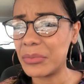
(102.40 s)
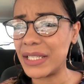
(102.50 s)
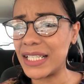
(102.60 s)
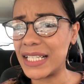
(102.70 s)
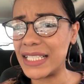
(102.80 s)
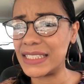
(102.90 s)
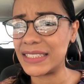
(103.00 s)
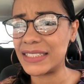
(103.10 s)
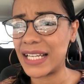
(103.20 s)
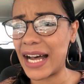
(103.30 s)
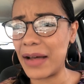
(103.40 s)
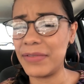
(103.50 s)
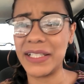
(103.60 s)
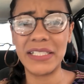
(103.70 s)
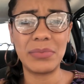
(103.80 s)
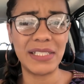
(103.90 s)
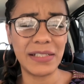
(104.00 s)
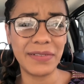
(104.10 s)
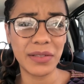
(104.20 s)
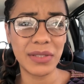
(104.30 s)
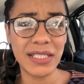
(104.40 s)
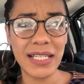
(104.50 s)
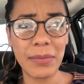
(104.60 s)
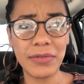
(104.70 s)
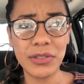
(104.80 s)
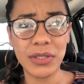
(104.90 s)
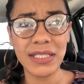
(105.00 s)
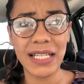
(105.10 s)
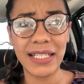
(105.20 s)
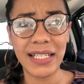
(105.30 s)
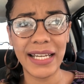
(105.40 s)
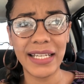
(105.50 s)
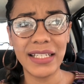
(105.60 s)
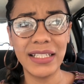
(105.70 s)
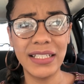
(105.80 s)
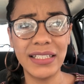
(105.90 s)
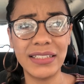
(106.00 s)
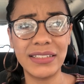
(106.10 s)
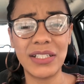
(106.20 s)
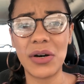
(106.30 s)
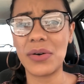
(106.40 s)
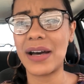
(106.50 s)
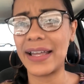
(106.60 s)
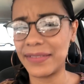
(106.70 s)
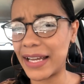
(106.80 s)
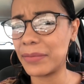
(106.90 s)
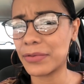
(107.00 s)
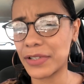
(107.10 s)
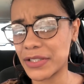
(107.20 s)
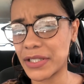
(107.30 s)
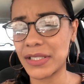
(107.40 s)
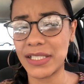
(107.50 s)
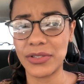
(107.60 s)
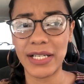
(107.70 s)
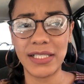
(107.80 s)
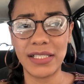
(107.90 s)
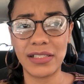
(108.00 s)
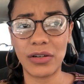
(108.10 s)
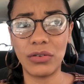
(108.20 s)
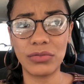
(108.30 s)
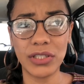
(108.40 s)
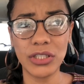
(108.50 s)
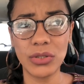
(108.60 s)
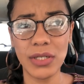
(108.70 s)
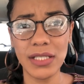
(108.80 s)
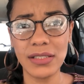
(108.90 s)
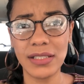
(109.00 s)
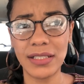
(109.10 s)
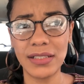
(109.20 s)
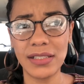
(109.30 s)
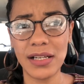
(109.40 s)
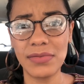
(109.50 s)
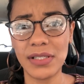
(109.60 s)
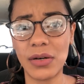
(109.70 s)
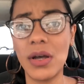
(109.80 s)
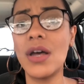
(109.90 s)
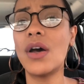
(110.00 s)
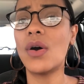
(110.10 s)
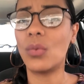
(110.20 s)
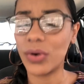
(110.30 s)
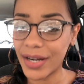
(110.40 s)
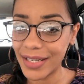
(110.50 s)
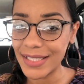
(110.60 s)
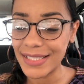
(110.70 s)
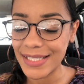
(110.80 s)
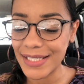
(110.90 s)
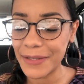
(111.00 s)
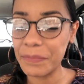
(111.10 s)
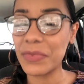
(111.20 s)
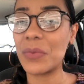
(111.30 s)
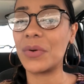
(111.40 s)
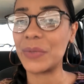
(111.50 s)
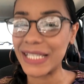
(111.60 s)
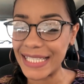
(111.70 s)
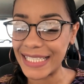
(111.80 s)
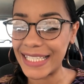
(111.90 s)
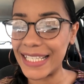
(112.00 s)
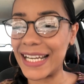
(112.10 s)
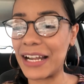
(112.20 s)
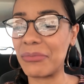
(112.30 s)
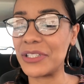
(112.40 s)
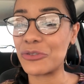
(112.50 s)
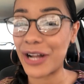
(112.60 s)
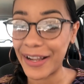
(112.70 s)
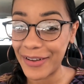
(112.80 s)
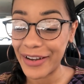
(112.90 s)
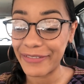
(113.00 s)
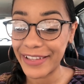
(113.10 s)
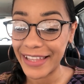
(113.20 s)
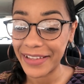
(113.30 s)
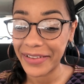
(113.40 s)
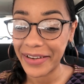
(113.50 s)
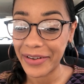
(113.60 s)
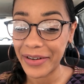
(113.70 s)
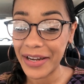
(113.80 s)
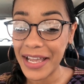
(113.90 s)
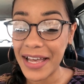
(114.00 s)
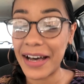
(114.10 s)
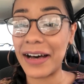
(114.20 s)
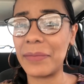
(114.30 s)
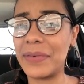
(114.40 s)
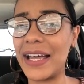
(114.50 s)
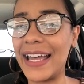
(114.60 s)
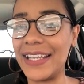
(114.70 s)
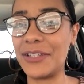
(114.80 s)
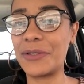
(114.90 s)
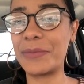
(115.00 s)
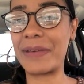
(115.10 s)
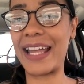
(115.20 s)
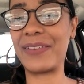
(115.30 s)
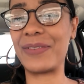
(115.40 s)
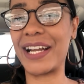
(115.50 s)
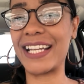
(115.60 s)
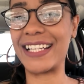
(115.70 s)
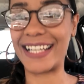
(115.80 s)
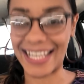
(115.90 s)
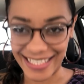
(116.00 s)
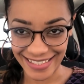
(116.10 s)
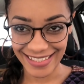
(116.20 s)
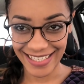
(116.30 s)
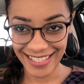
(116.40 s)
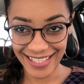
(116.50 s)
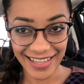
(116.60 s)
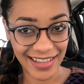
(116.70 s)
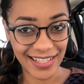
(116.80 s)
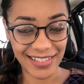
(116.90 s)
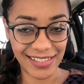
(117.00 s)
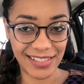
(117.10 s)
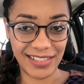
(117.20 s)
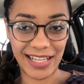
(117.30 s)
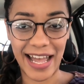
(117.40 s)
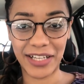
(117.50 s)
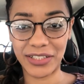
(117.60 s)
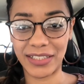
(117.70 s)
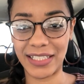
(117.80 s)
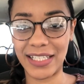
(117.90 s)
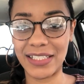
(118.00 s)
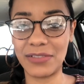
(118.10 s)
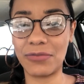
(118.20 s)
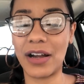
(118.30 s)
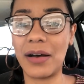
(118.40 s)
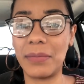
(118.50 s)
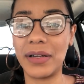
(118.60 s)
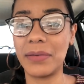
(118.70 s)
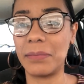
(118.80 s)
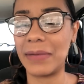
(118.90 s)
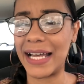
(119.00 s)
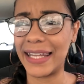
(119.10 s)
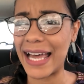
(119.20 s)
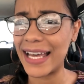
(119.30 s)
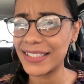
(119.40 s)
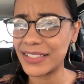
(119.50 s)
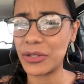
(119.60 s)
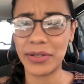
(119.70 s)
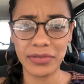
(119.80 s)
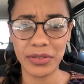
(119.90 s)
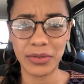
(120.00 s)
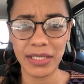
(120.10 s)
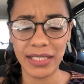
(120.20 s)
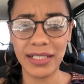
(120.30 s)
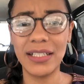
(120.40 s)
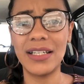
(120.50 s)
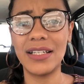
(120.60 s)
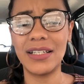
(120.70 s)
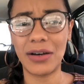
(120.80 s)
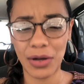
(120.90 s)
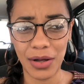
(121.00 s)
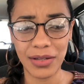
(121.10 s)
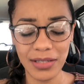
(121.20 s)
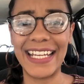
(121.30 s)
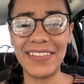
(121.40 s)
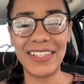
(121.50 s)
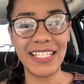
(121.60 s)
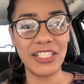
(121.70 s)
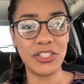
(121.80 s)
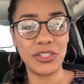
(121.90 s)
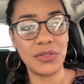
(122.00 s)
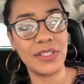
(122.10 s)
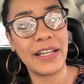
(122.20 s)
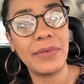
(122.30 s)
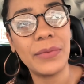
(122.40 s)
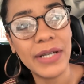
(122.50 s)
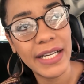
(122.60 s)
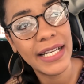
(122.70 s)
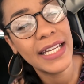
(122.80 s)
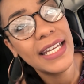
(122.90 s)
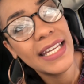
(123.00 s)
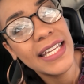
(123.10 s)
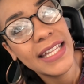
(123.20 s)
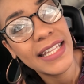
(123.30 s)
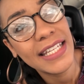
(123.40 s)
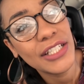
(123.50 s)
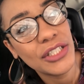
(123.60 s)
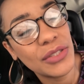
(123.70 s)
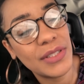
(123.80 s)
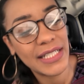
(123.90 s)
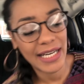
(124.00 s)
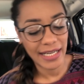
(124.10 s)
because I'm very specific with the type of shorts I like. So I, I prefer skirts and dresses over shorts and stuff. So we're gonna see what we can get and I'll be trying on everything later. Um, and you might recognize this actually. It's from my last thrift store haul. And even these shoes, I've been wearing these shoes that